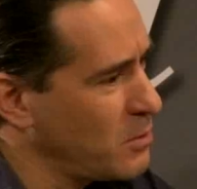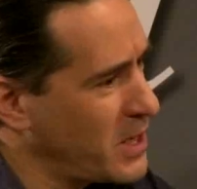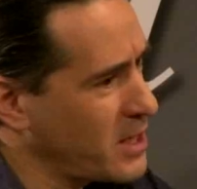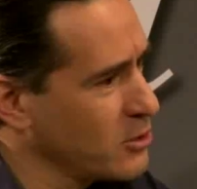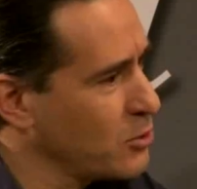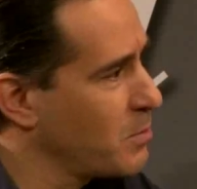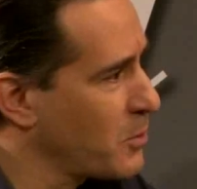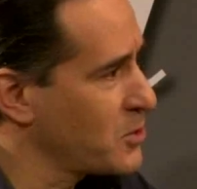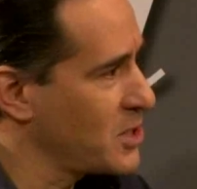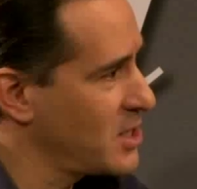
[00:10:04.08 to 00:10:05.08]
go back into the
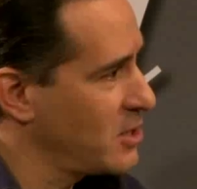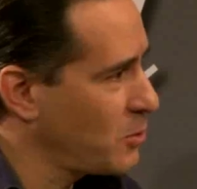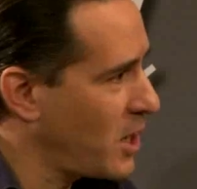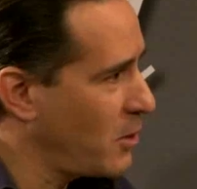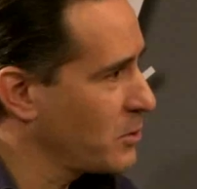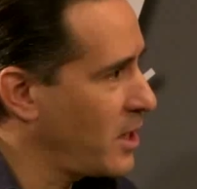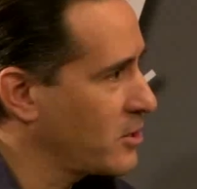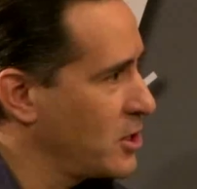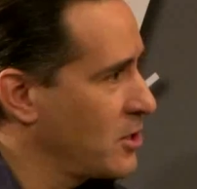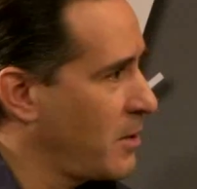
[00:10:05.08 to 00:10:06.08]
process, into how actually